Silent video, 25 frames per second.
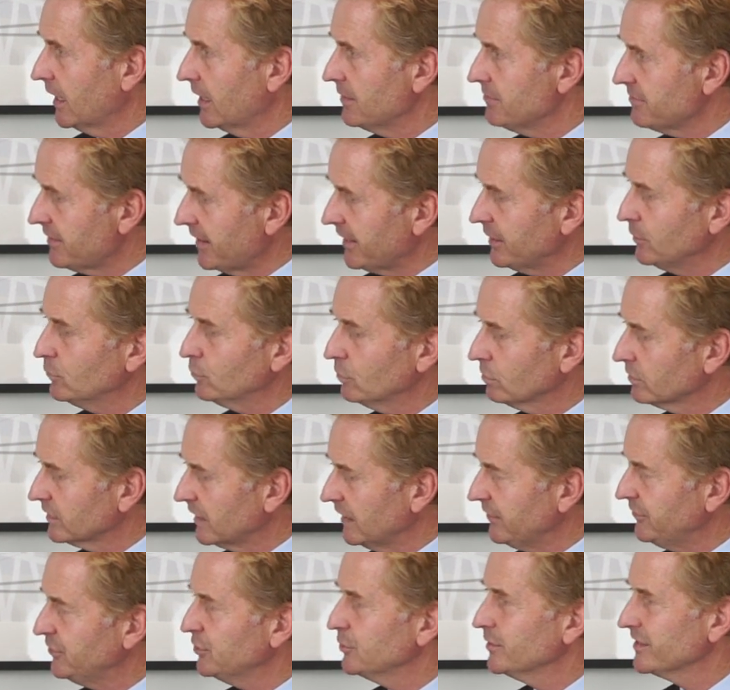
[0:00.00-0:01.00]
and they will
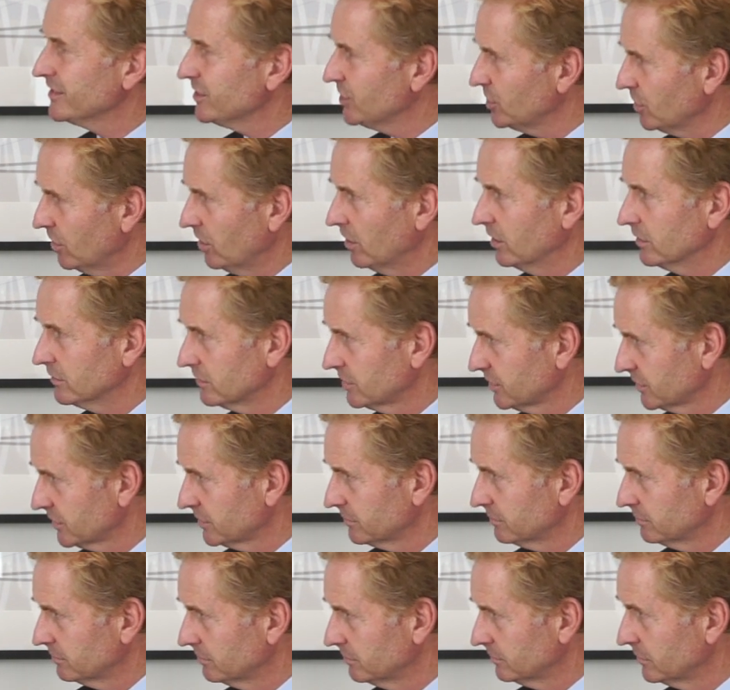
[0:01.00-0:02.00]
give you a chance.
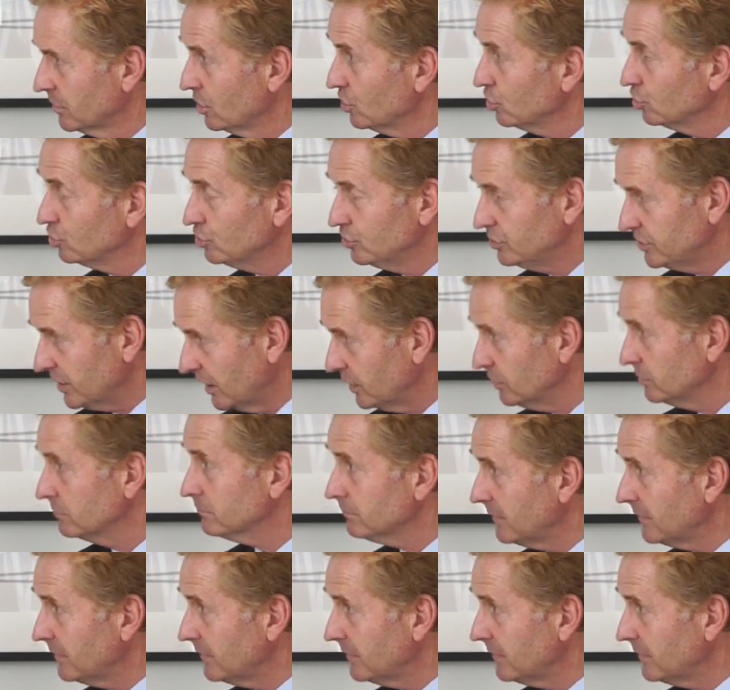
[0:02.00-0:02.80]
Don't